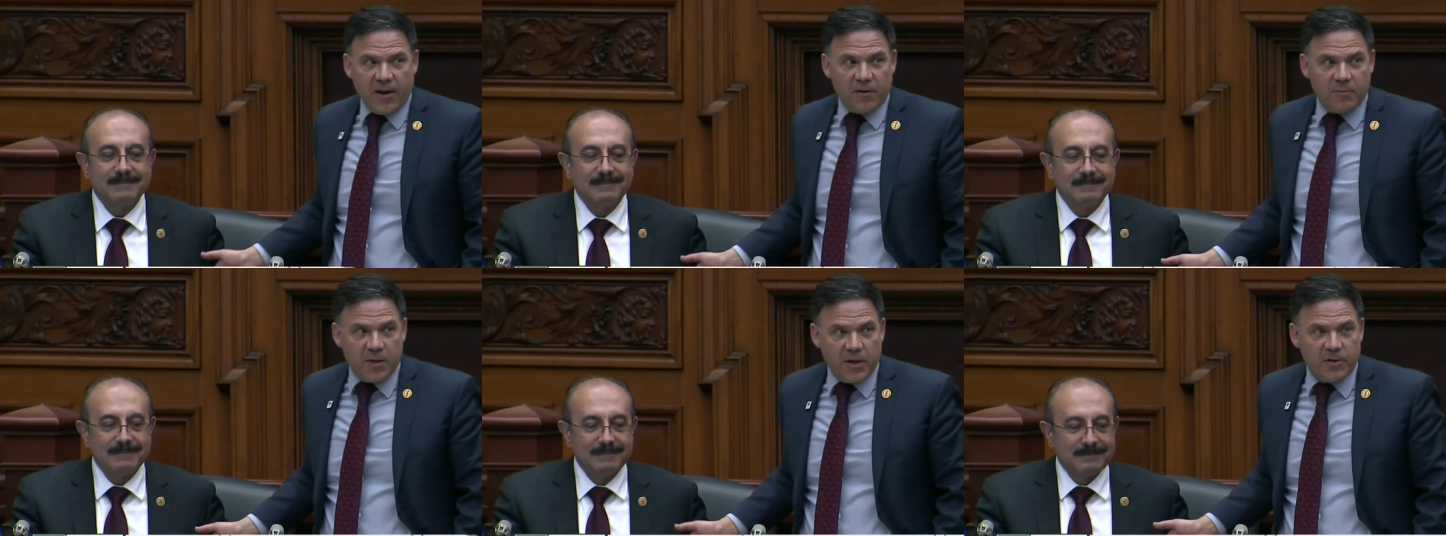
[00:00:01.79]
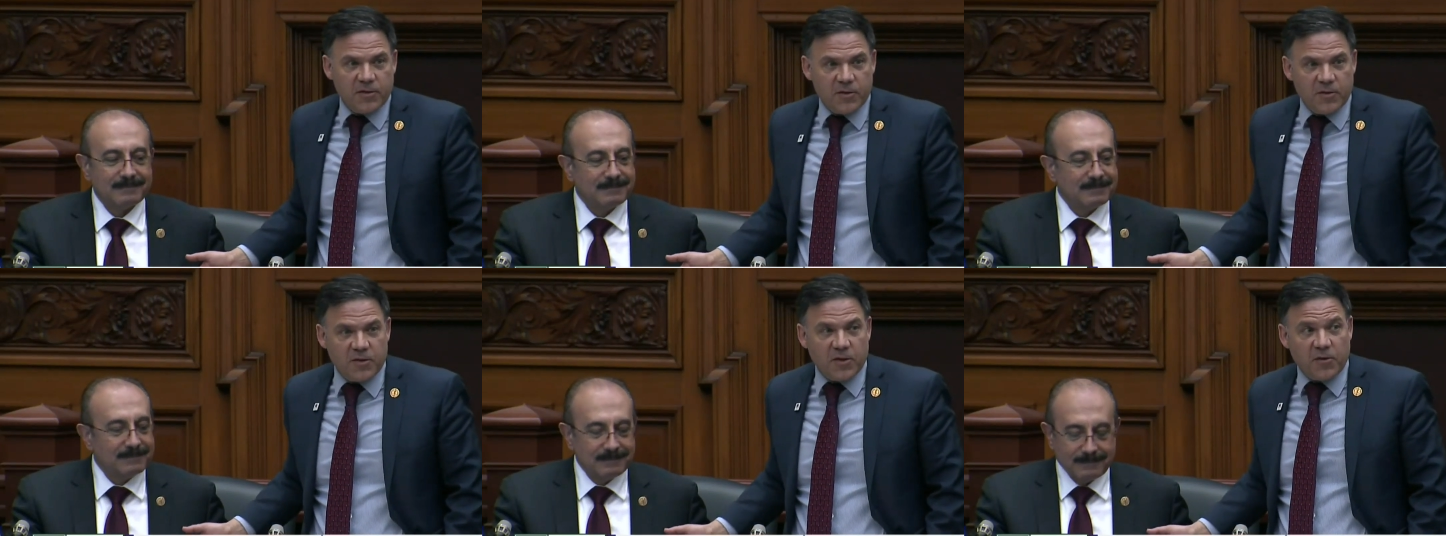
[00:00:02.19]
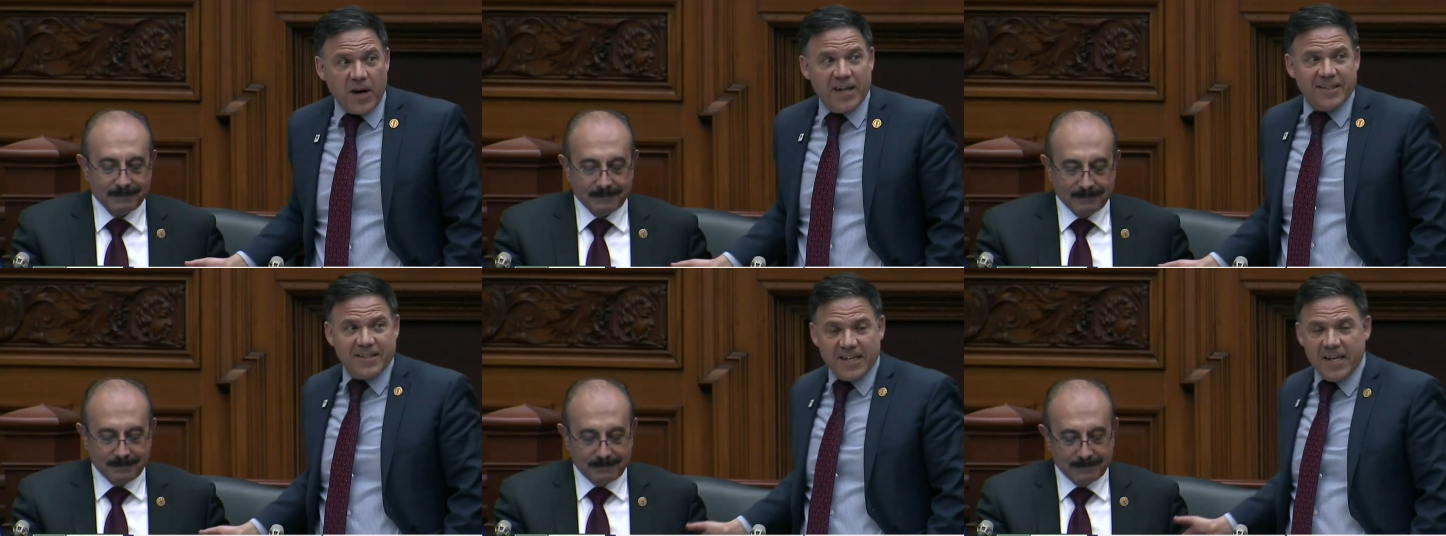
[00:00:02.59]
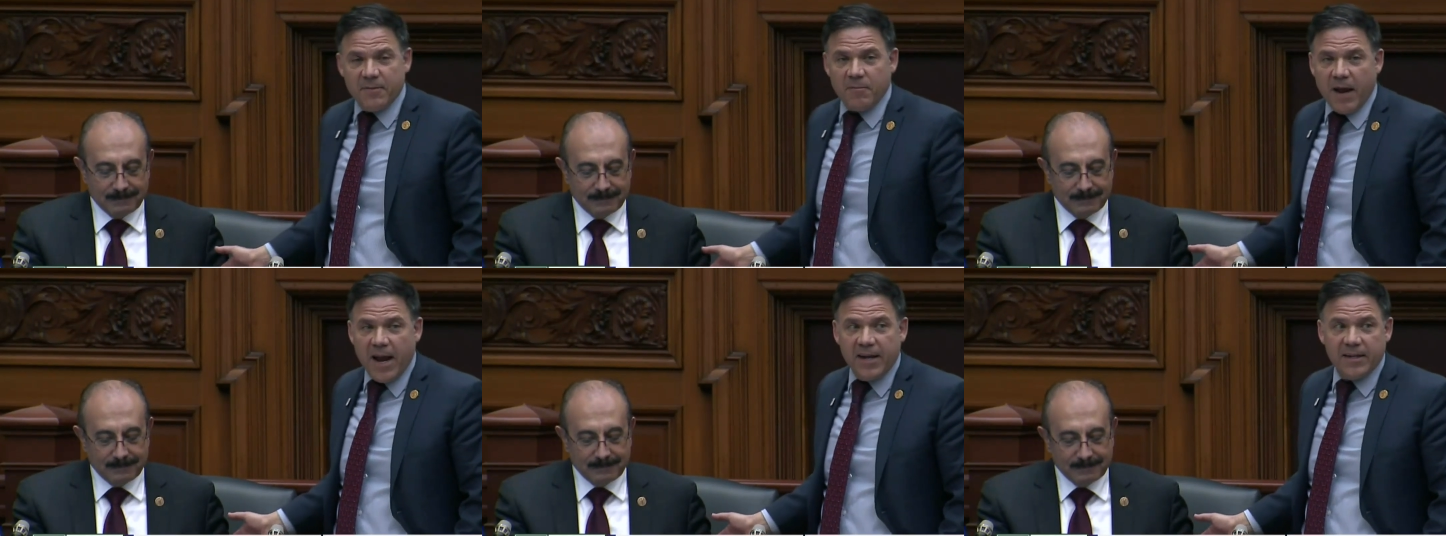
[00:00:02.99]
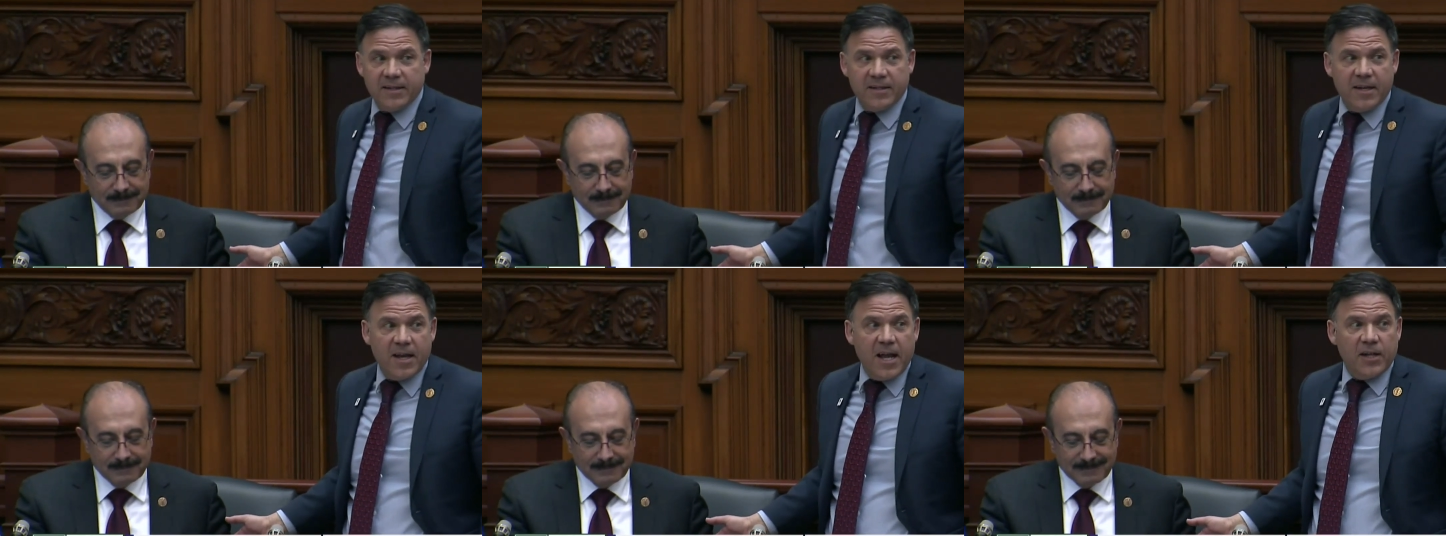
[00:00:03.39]
Speaker 1: Erin Mills, who's a great seatmate
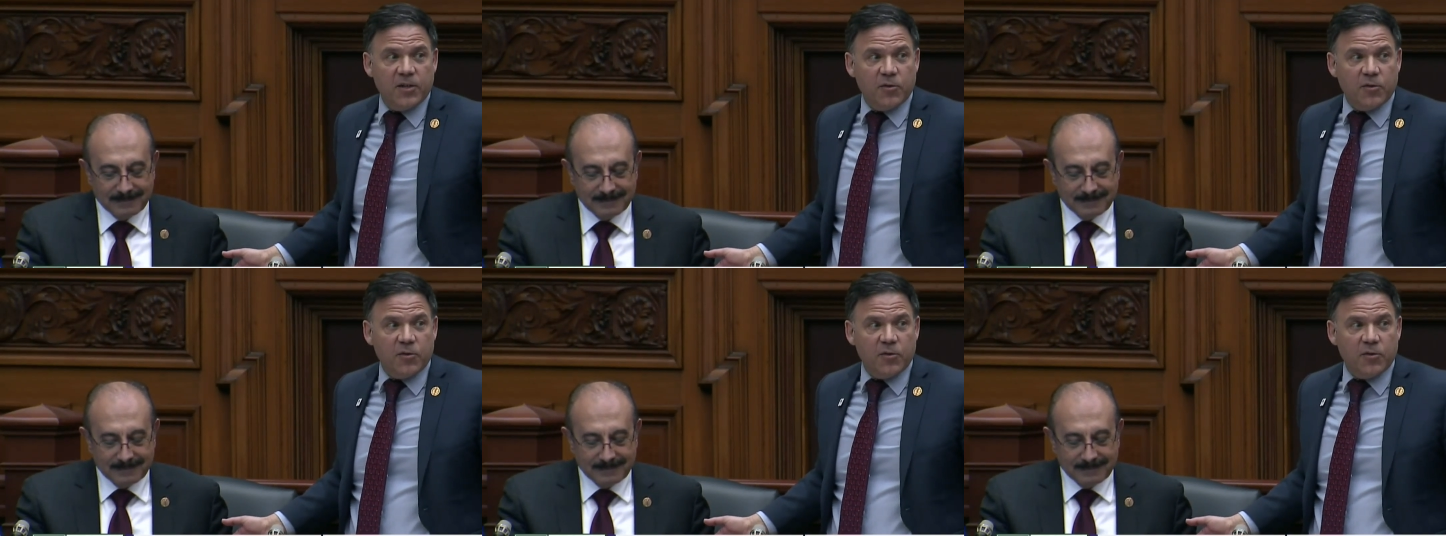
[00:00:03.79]
and